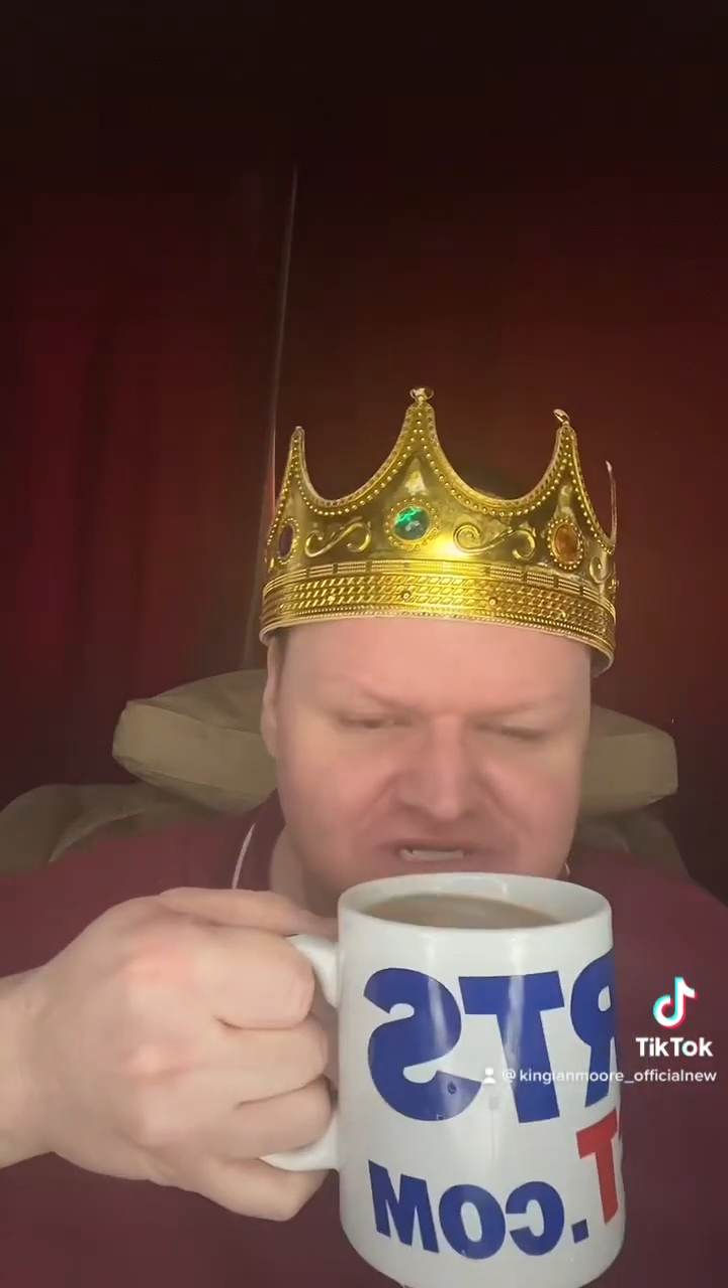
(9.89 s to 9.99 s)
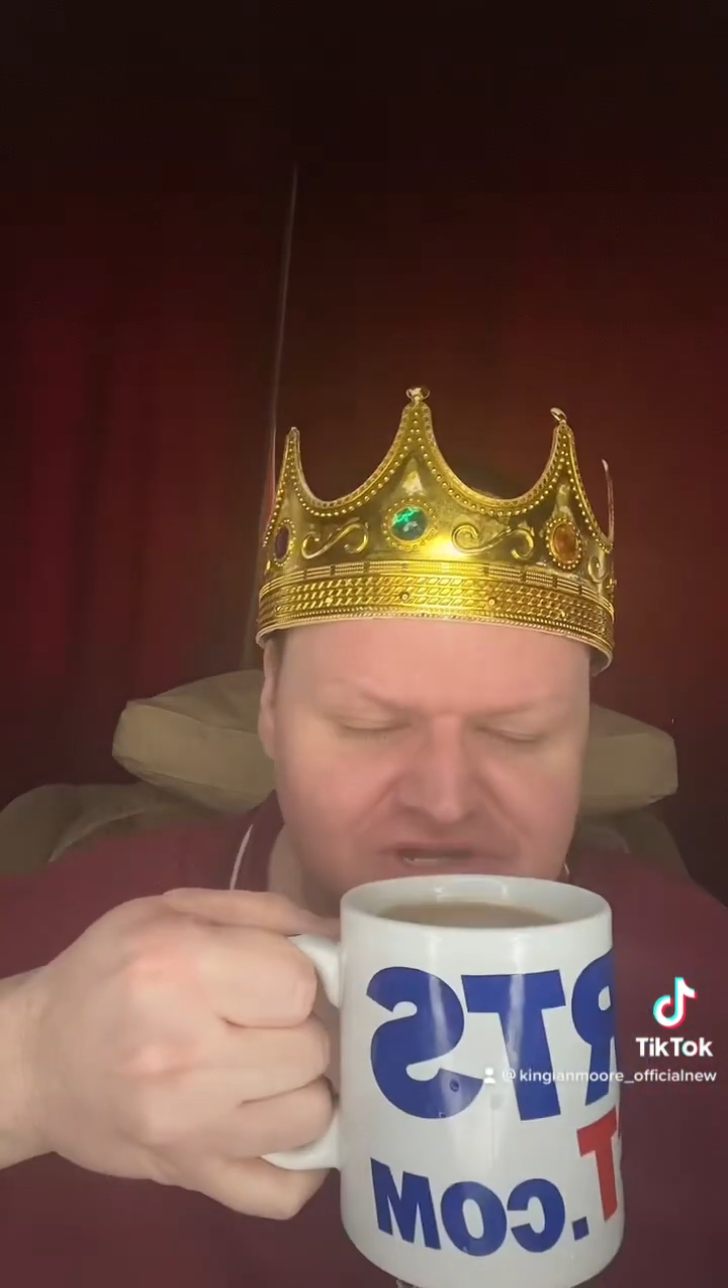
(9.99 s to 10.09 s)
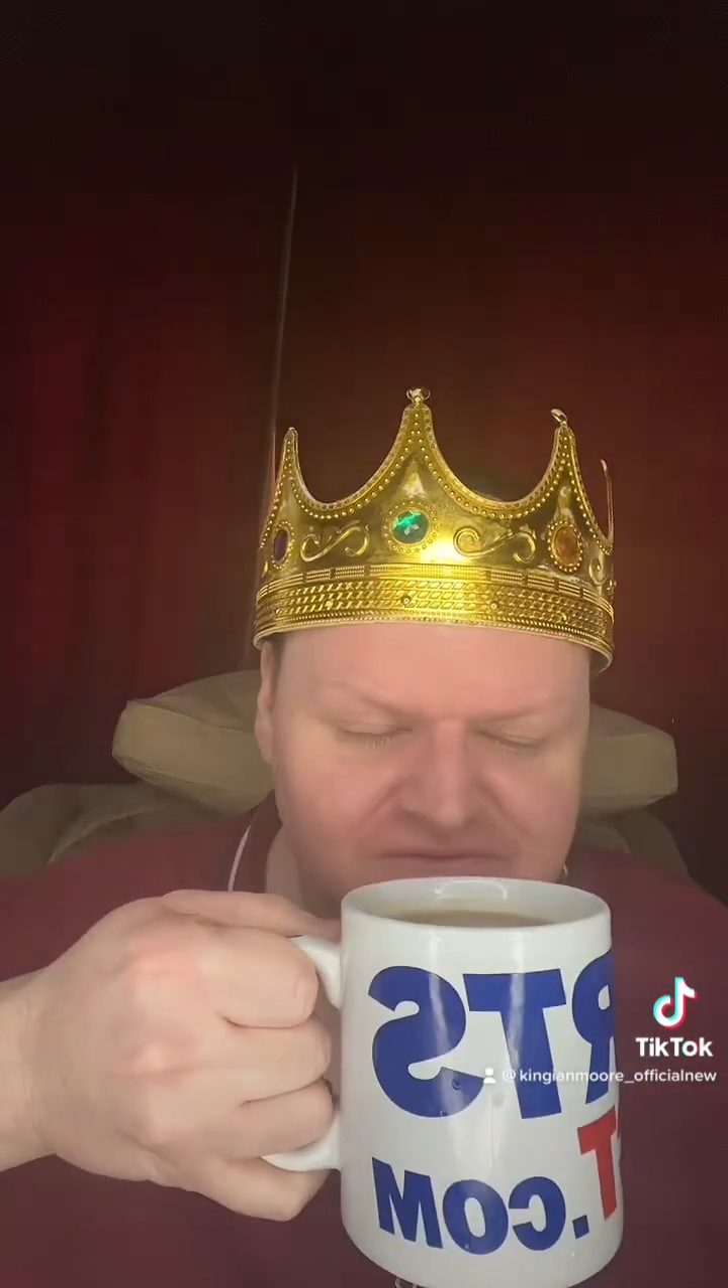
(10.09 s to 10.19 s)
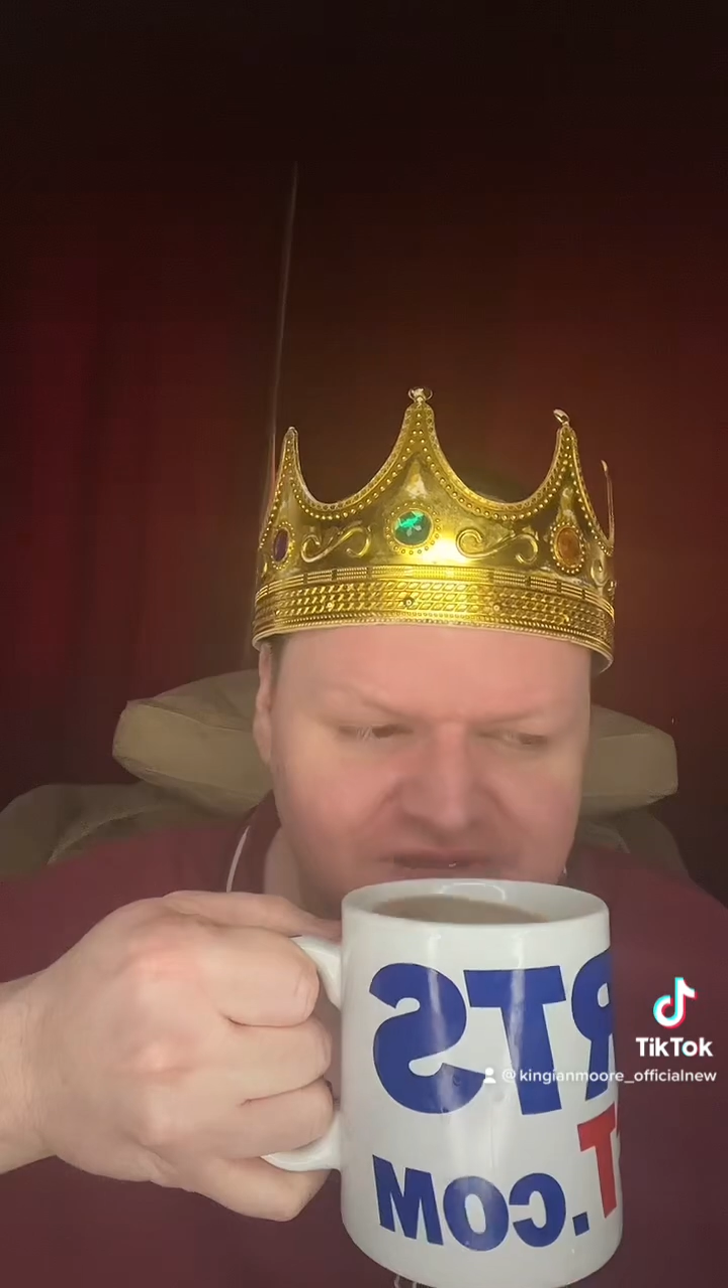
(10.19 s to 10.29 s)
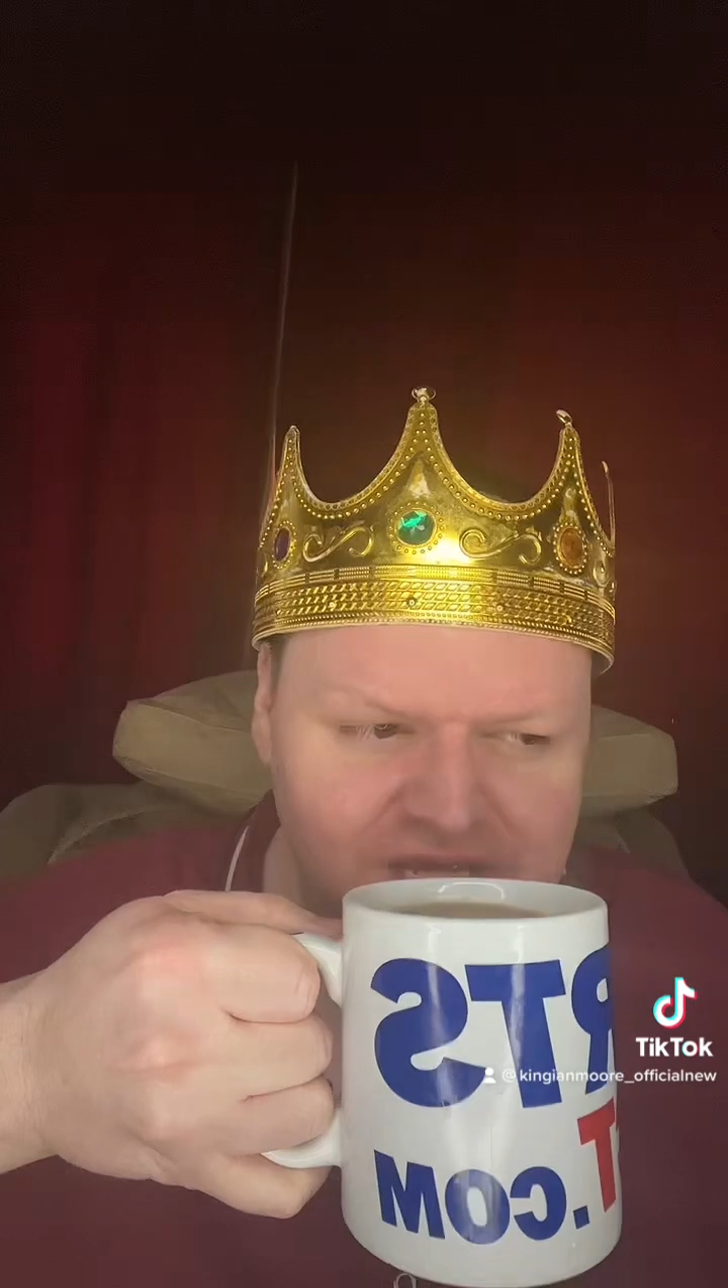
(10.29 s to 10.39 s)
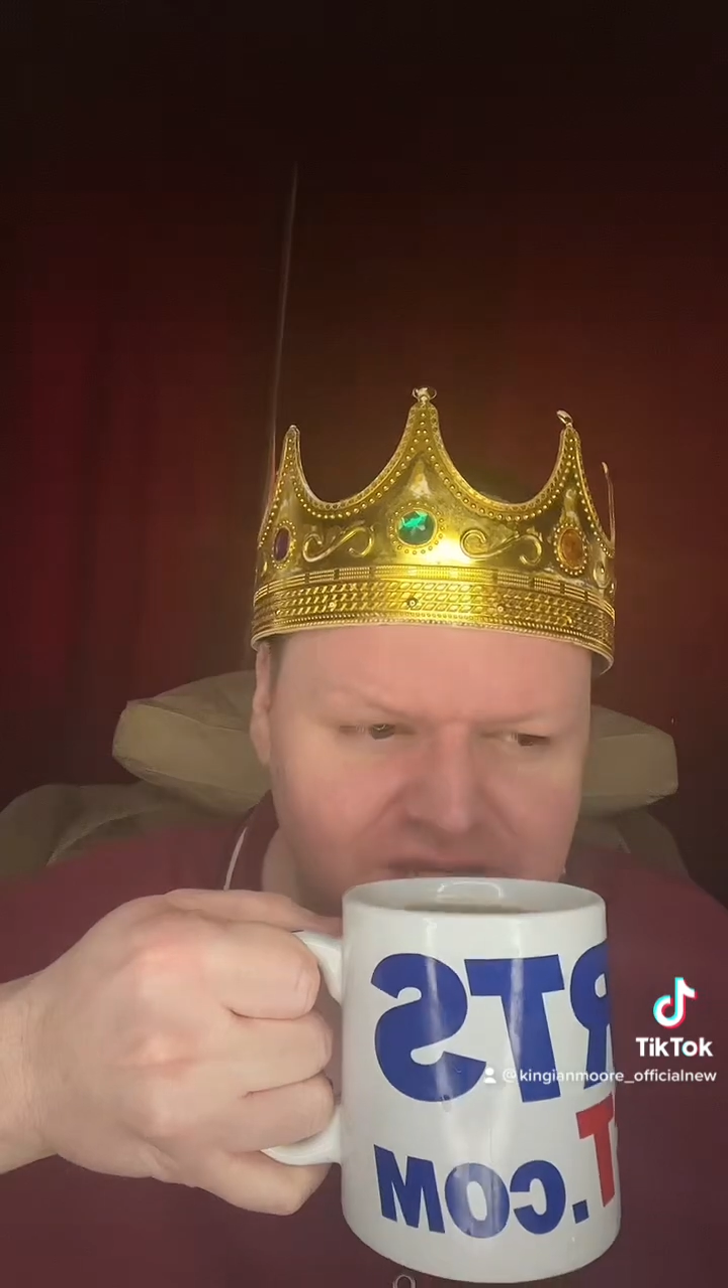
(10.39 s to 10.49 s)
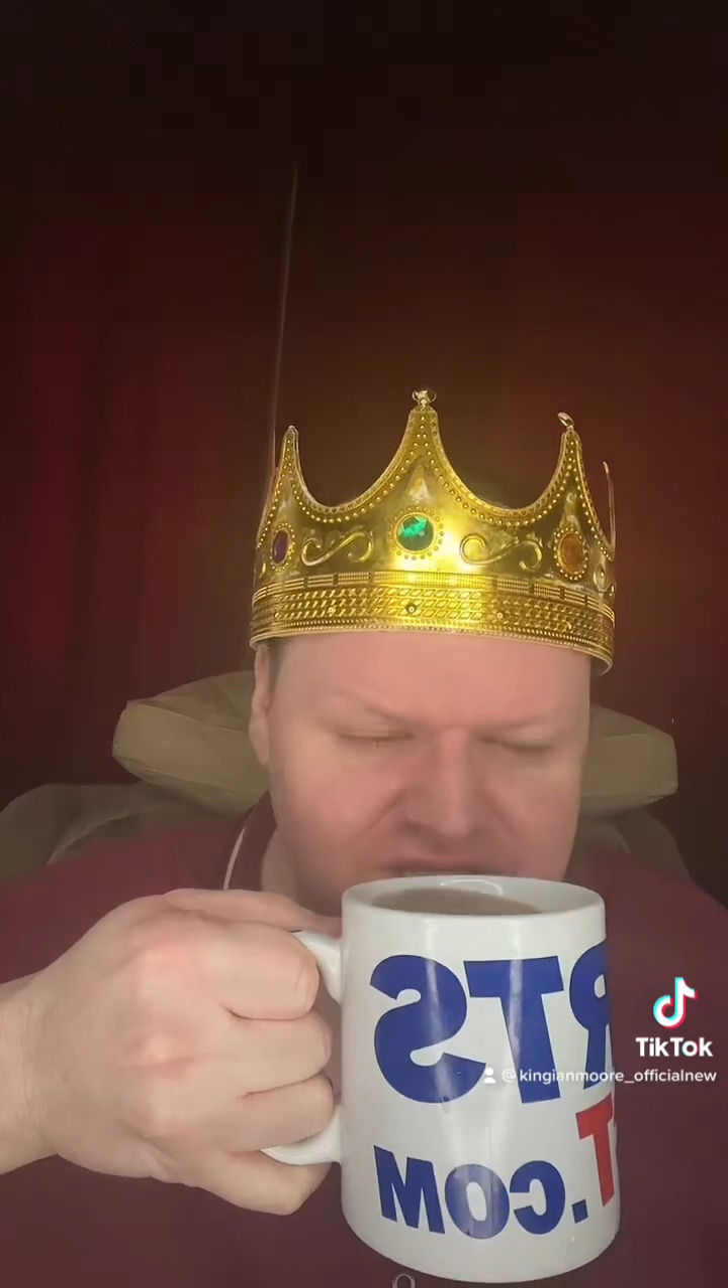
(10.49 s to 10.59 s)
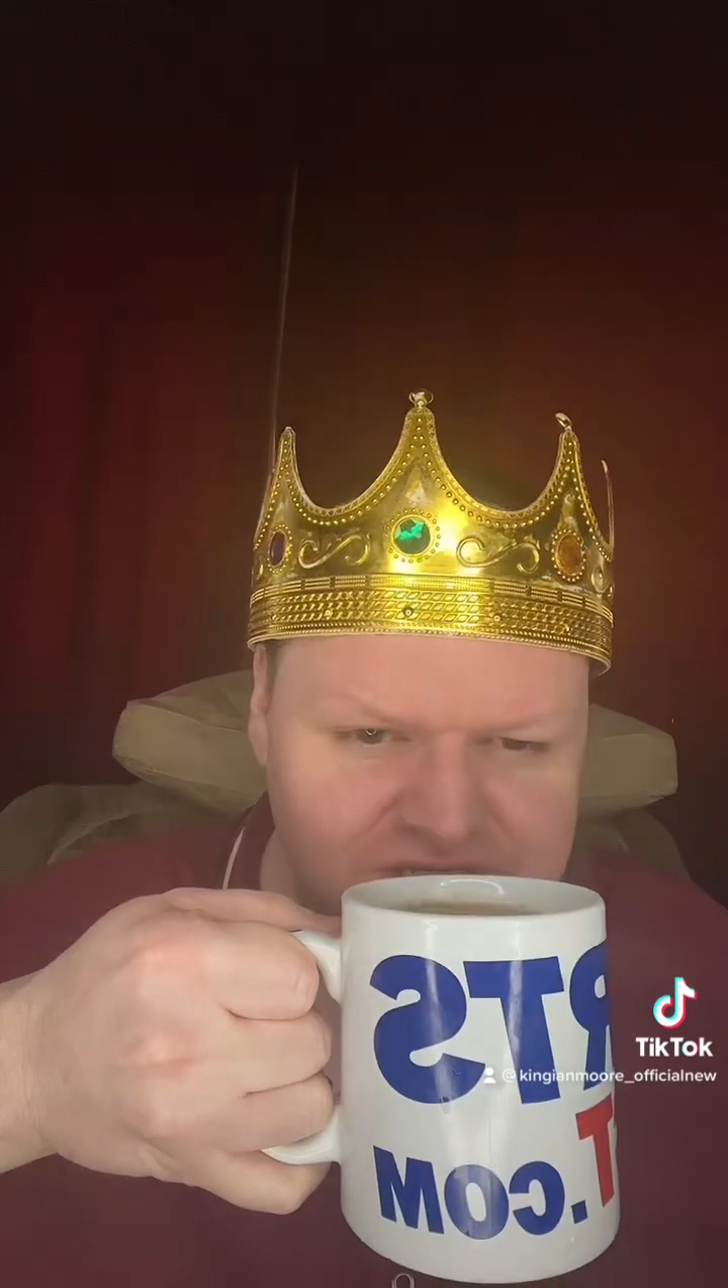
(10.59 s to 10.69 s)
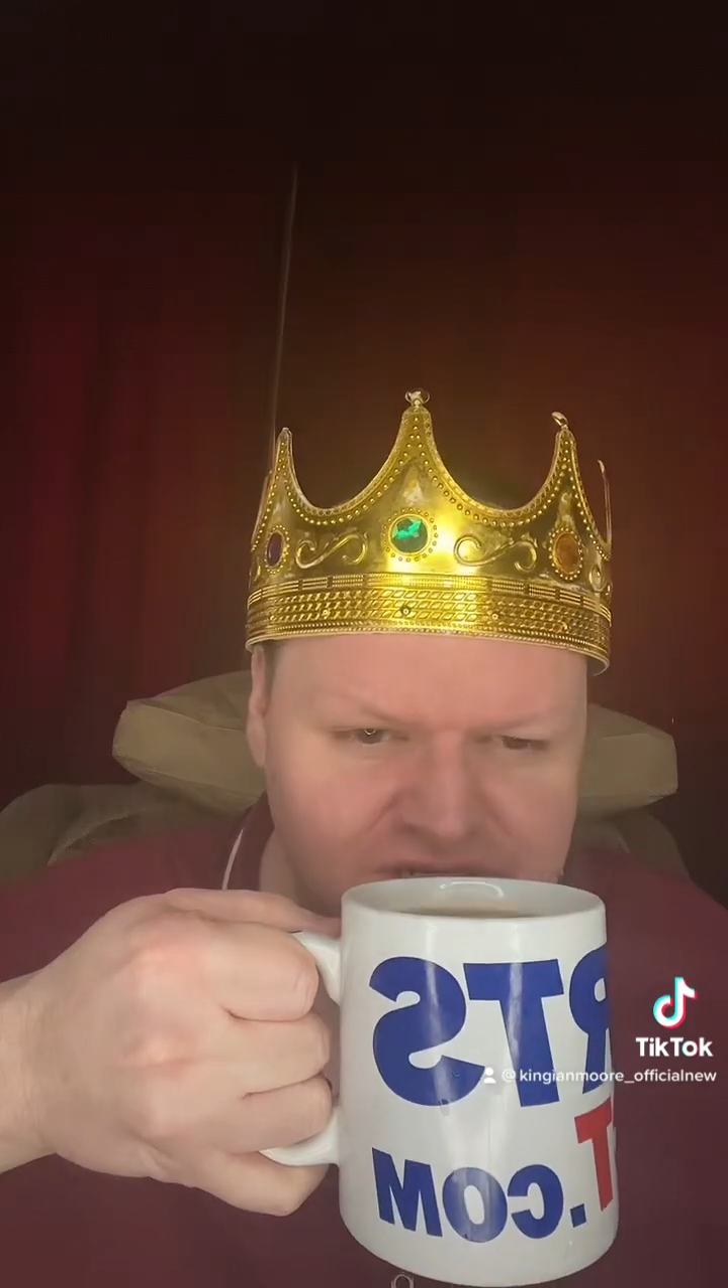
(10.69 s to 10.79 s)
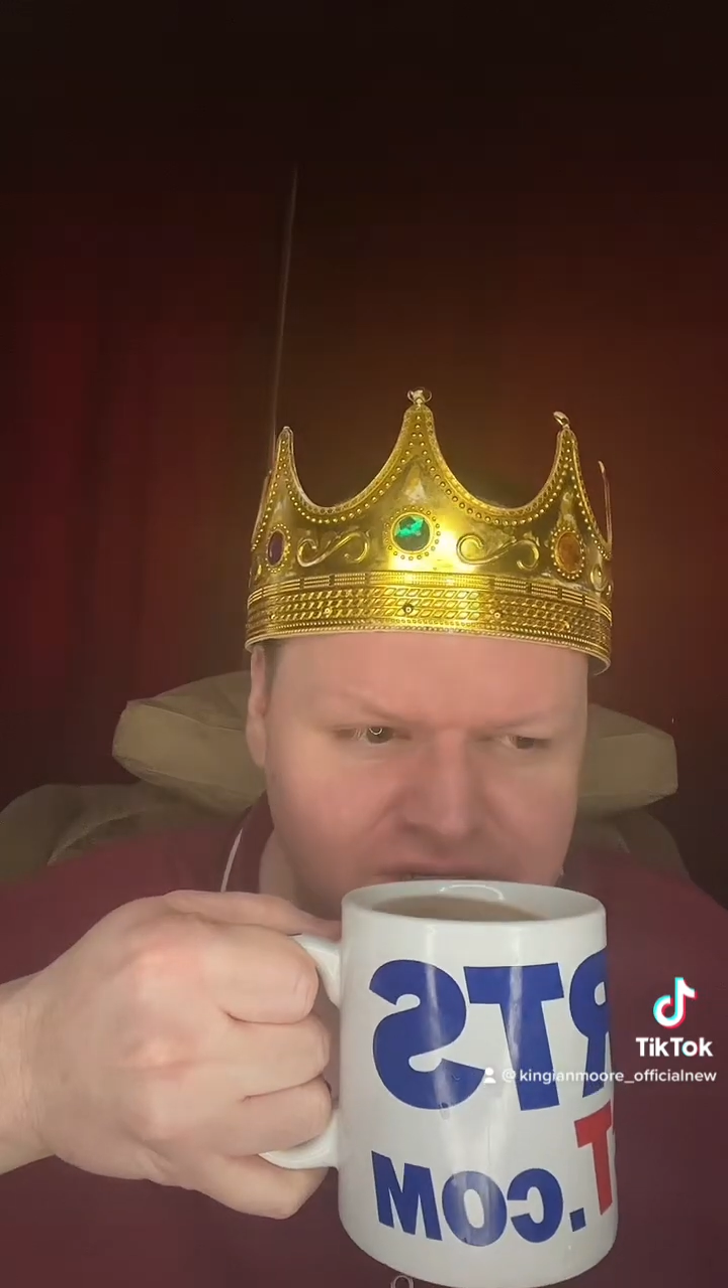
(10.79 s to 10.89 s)
coffee,
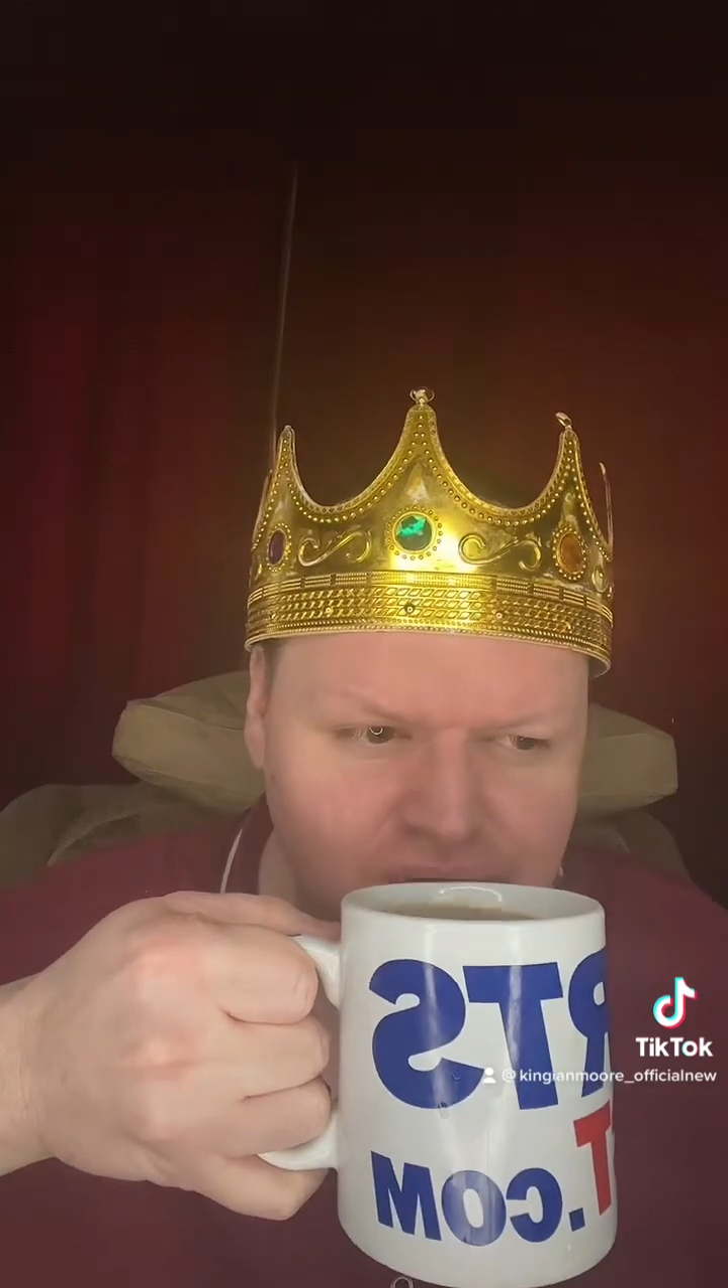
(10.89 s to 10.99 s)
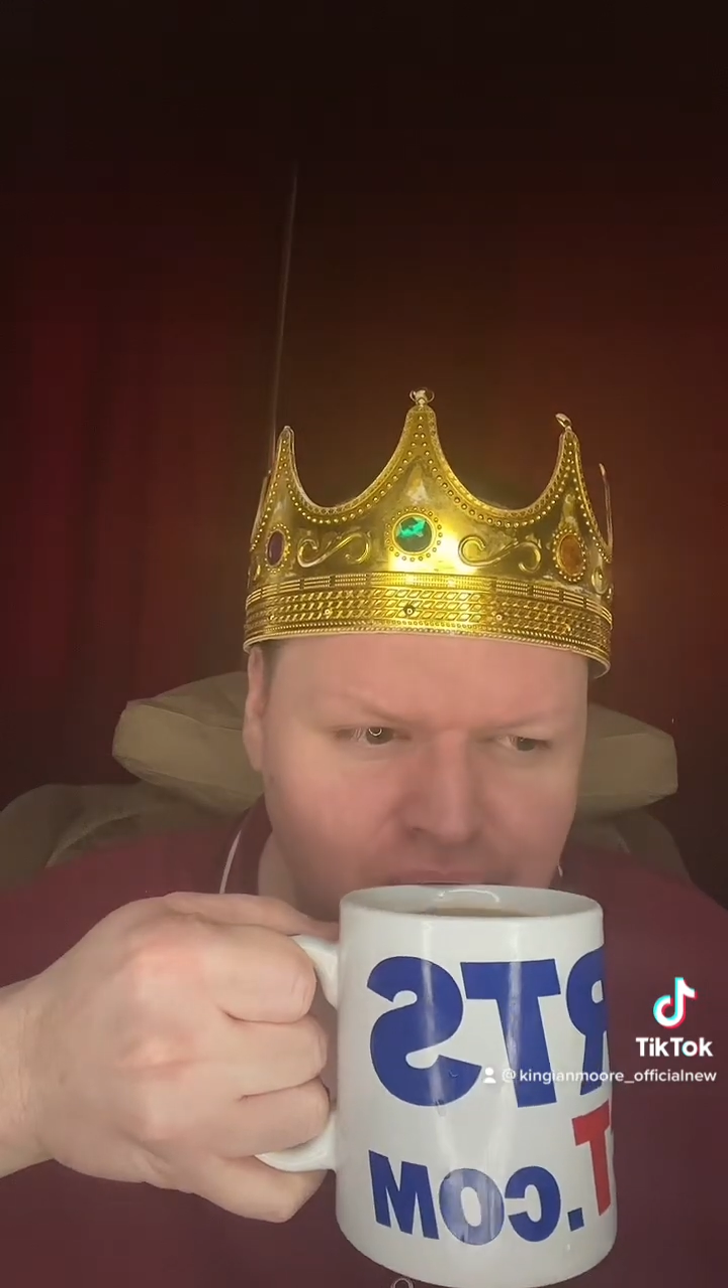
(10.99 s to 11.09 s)
as you know.